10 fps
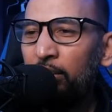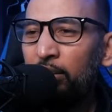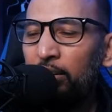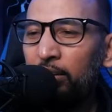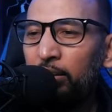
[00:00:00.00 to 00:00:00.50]

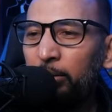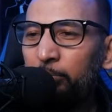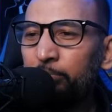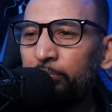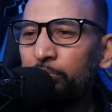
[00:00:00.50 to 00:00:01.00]

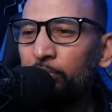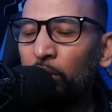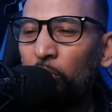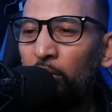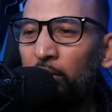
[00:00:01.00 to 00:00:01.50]

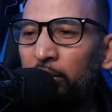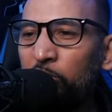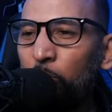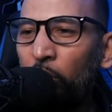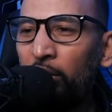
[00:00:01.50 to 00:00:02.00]

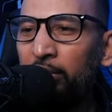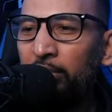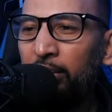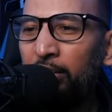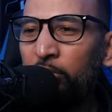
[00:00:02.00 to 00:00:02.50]
It's boiling
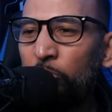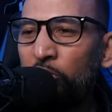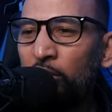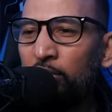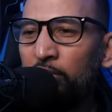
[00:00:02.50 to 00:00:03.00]
there in
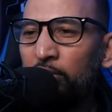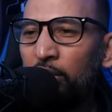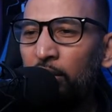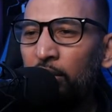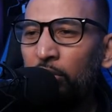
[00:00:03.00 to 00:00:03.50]
Houston.
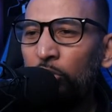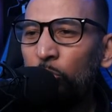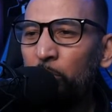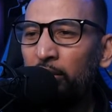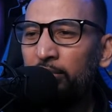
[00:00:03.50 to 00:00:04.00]

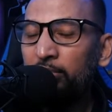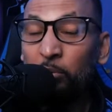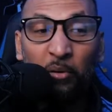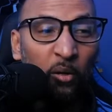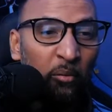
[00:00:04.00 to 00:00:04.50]
Humidity is
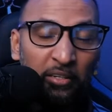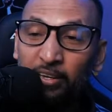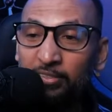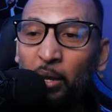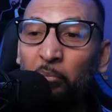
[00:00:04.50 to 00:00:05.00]
unbearable.
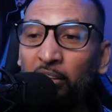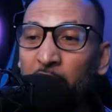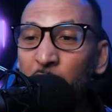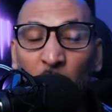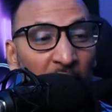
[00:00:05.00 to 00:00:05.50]
Yes, I
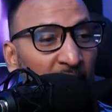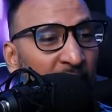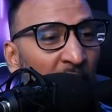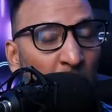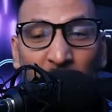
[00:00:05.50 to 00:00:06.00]
believe you,
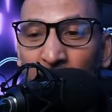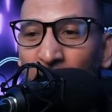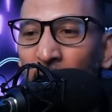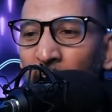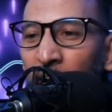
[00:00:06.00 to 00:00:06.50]
Ellen. I believe
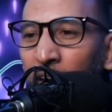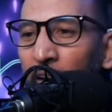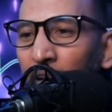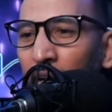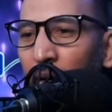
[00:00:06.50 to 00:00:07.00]
you.
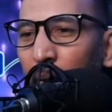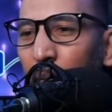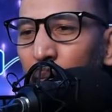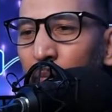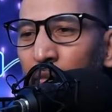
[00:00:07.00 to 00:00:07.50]

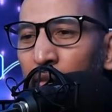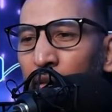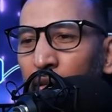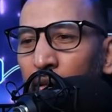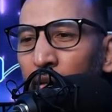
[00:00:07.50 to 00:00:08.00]

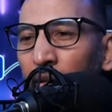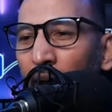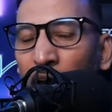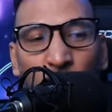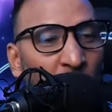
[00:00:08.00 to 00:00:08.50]

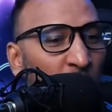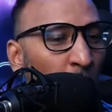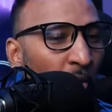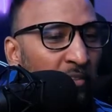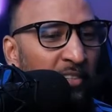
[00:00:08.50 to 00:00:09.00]
Andre,
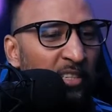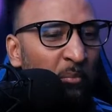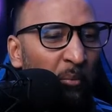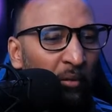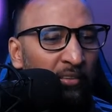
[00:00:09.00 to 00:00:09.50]
come on, TT.
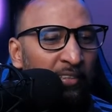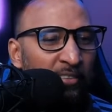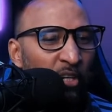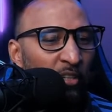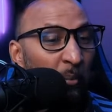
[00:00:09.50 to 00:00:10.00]
People in
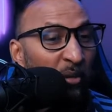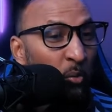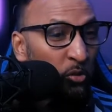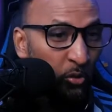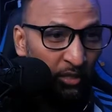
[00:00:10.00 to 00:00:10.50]
TikTok, let me know
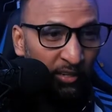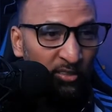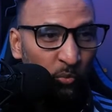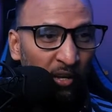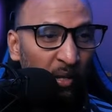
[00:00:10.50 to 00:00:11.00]
what you think
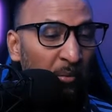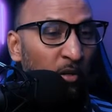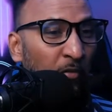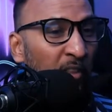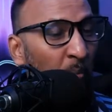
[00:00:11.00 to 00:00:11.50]
as well. Let me know
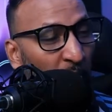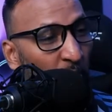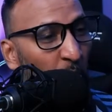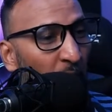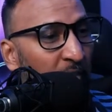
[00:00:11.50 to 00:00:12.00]
if you think we're
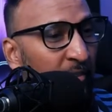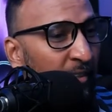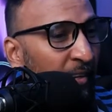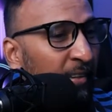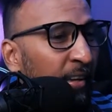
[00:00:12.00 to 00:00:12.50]
going to win this
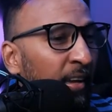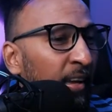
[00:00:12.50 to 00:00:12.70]
thing.